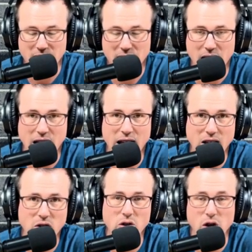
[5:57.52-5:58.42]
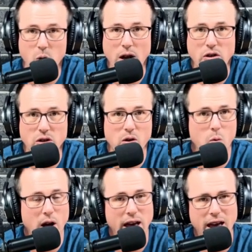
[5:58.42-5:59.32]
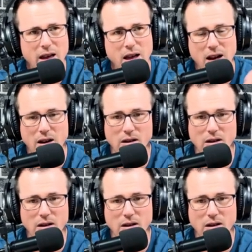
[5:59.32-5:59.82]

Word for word: kind of answers our question on why, hey, I don't